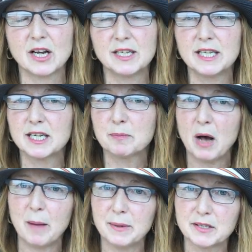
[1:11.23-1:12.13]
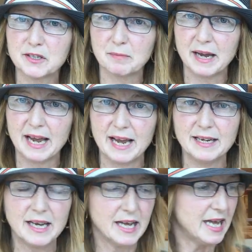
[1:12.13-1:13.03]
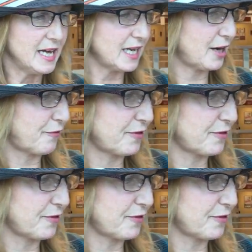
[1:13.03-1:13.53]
ideas pop into my head. Like